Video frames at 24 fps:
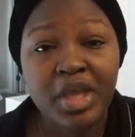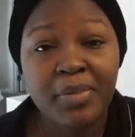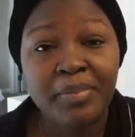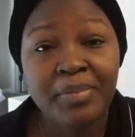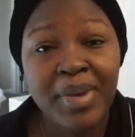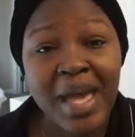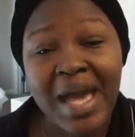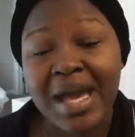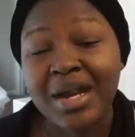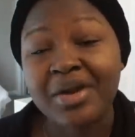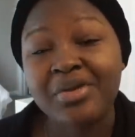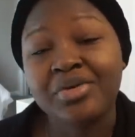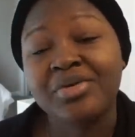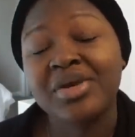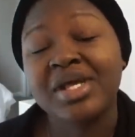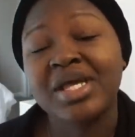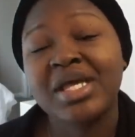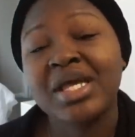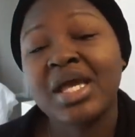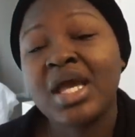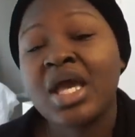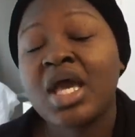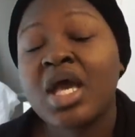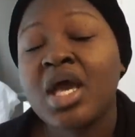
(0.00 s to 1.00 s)

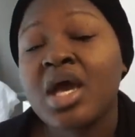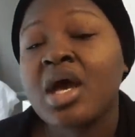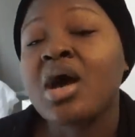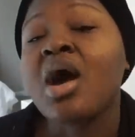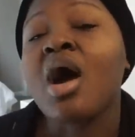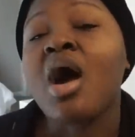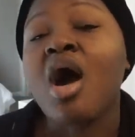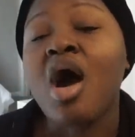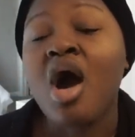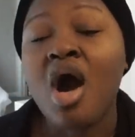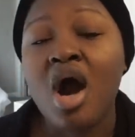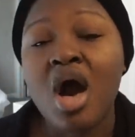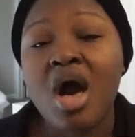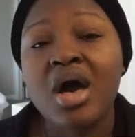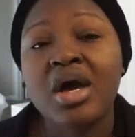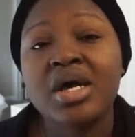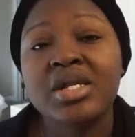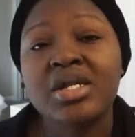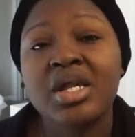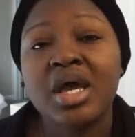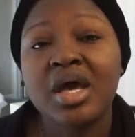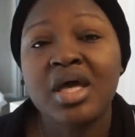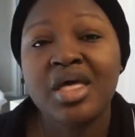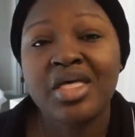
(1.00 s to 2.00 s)
battery
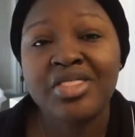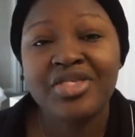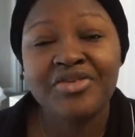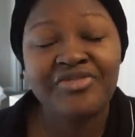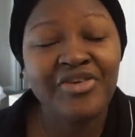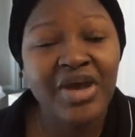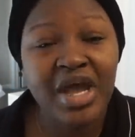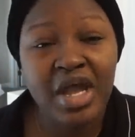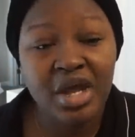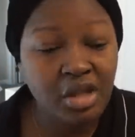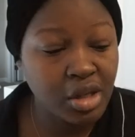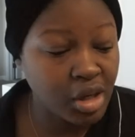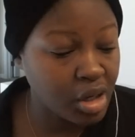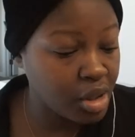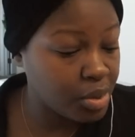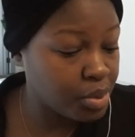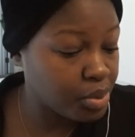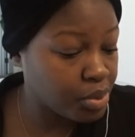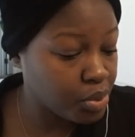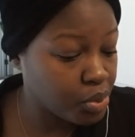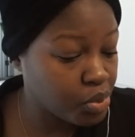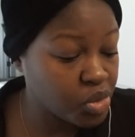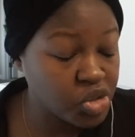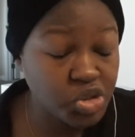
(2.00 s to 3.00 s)
on the fire
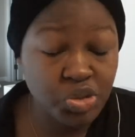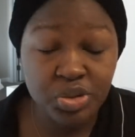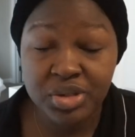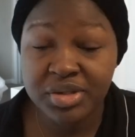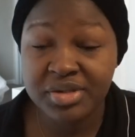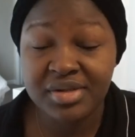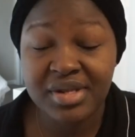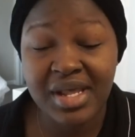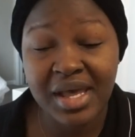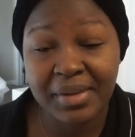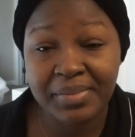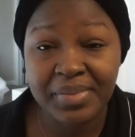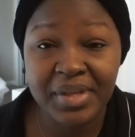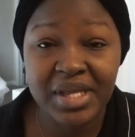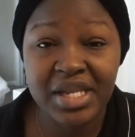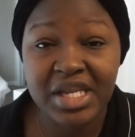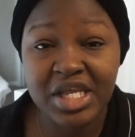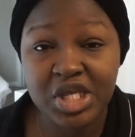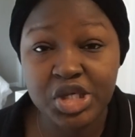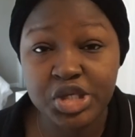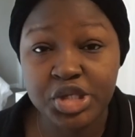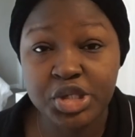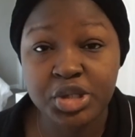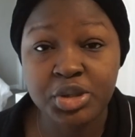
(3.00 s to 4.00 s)
alarm, which would not be an
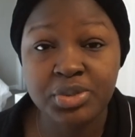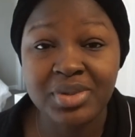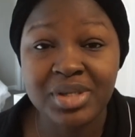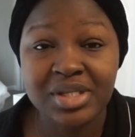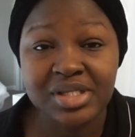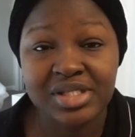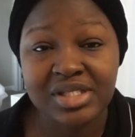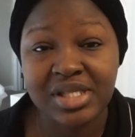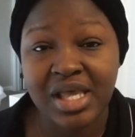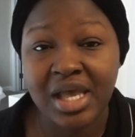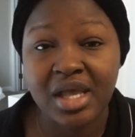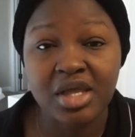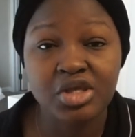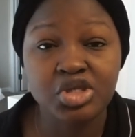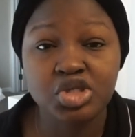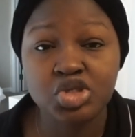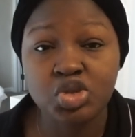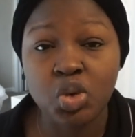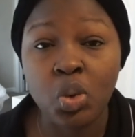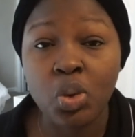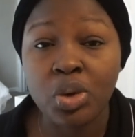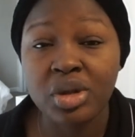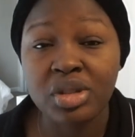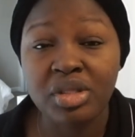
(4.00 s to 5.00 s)
issue because I could
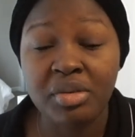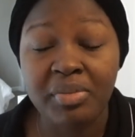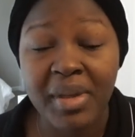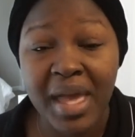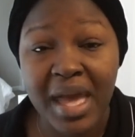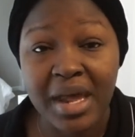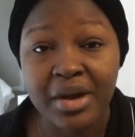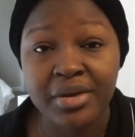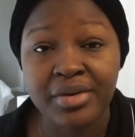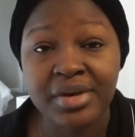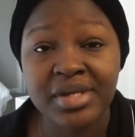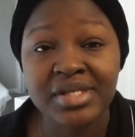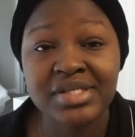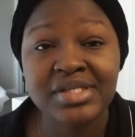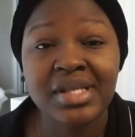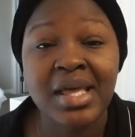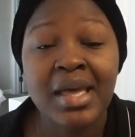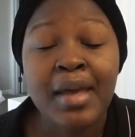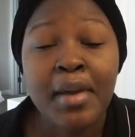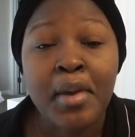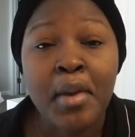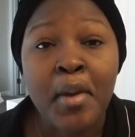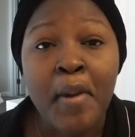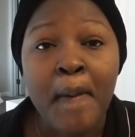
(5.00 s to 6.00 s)
just order the batteries.
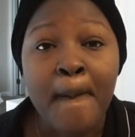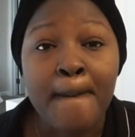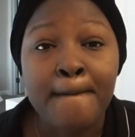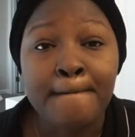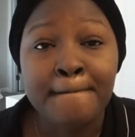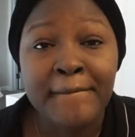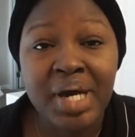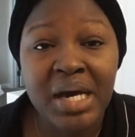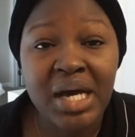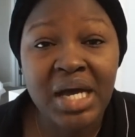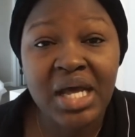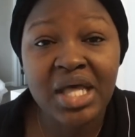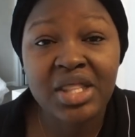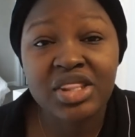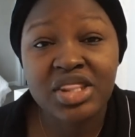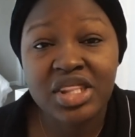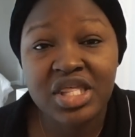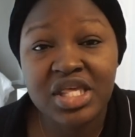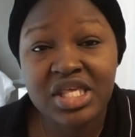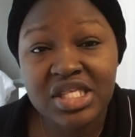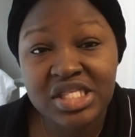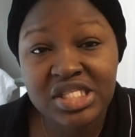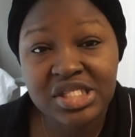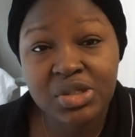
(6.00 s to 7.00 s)
But
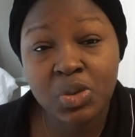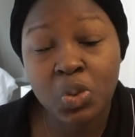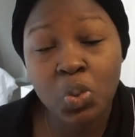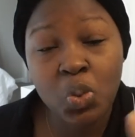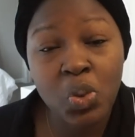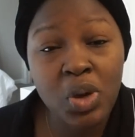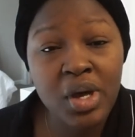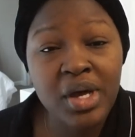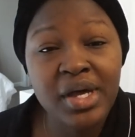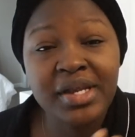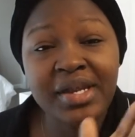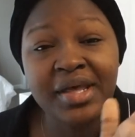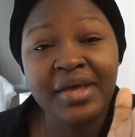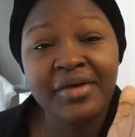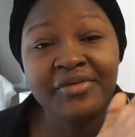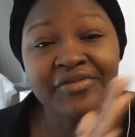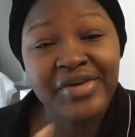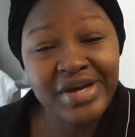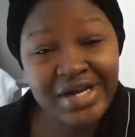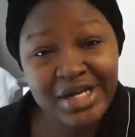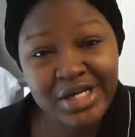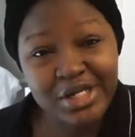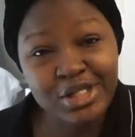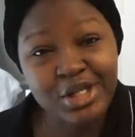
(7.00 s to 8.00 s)
this one
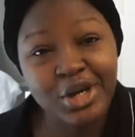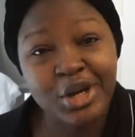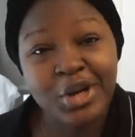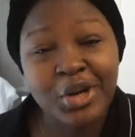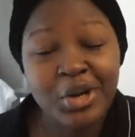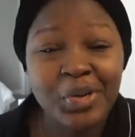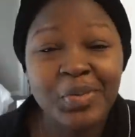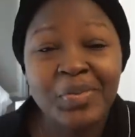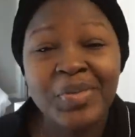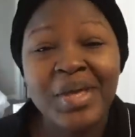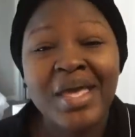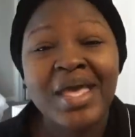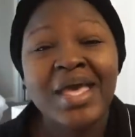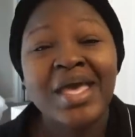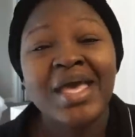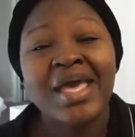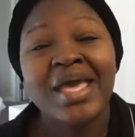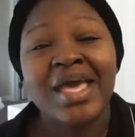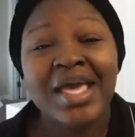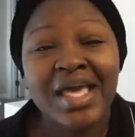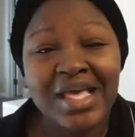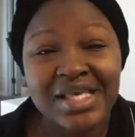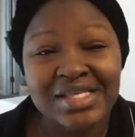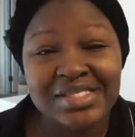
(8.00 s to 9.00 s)
fire alarm
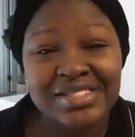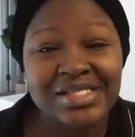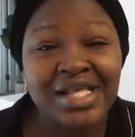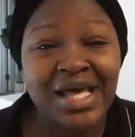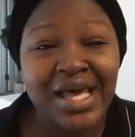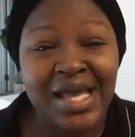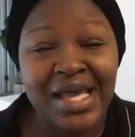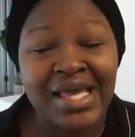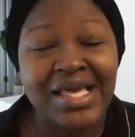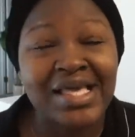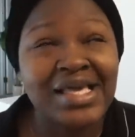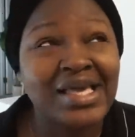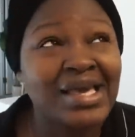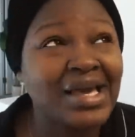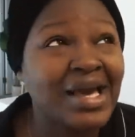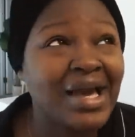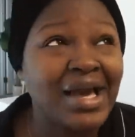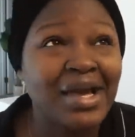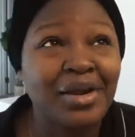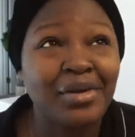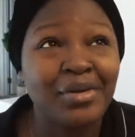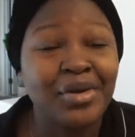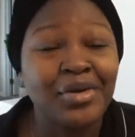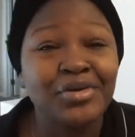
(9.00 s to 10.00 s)
is like,
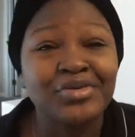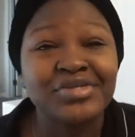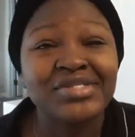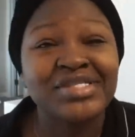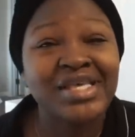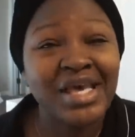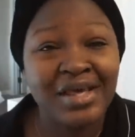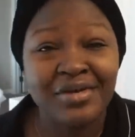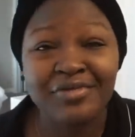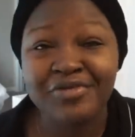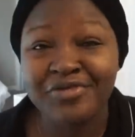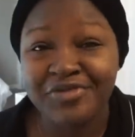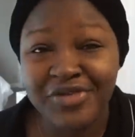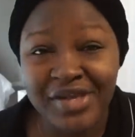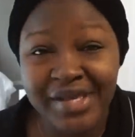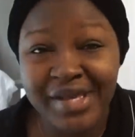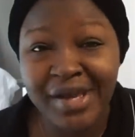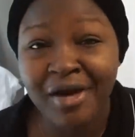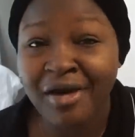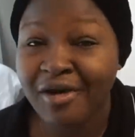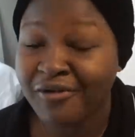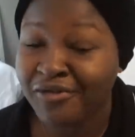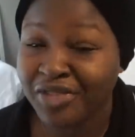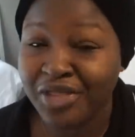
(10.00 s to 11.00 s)
I don't know, 10 feet
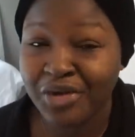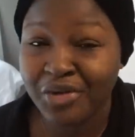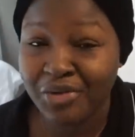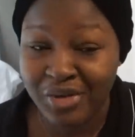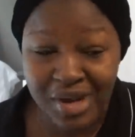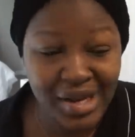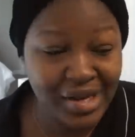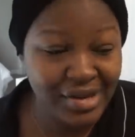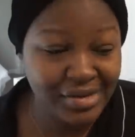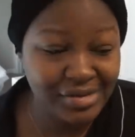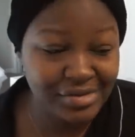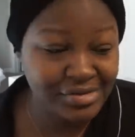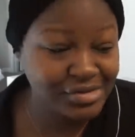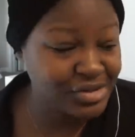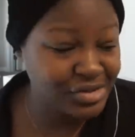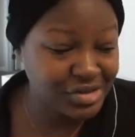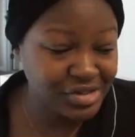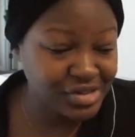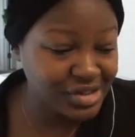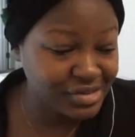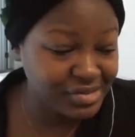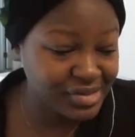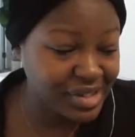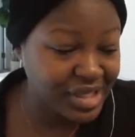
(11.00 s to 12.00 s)
off the ground or
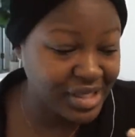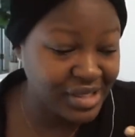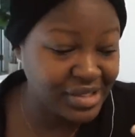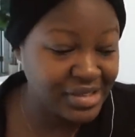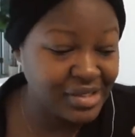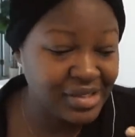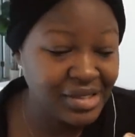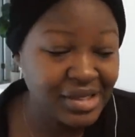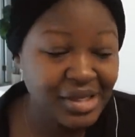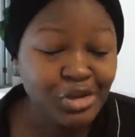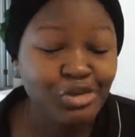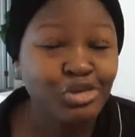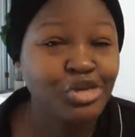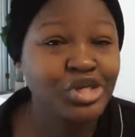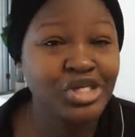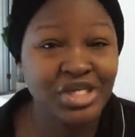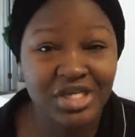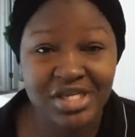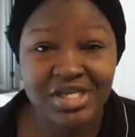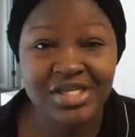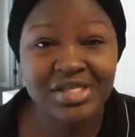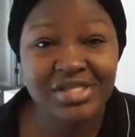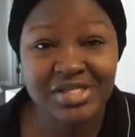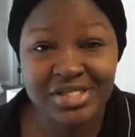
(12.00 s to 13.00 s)
something
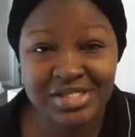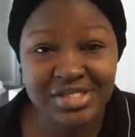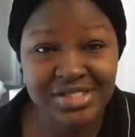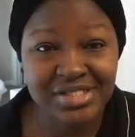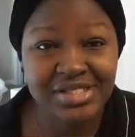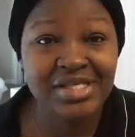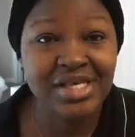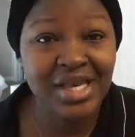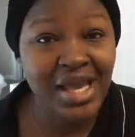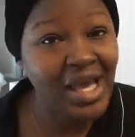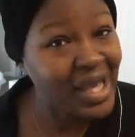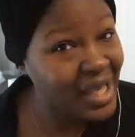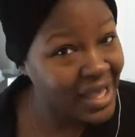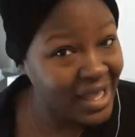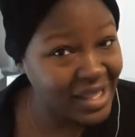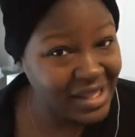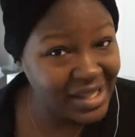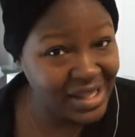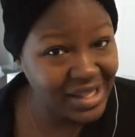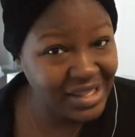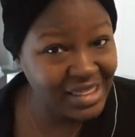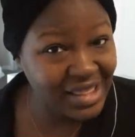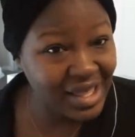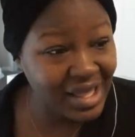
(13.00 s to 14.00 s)
ridiculously high
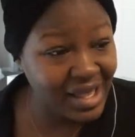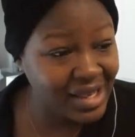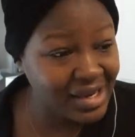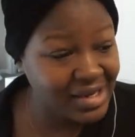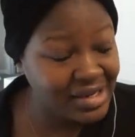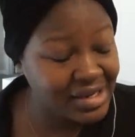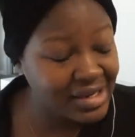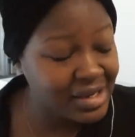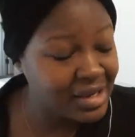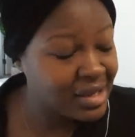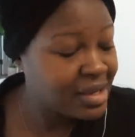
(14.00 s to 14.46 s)
like that.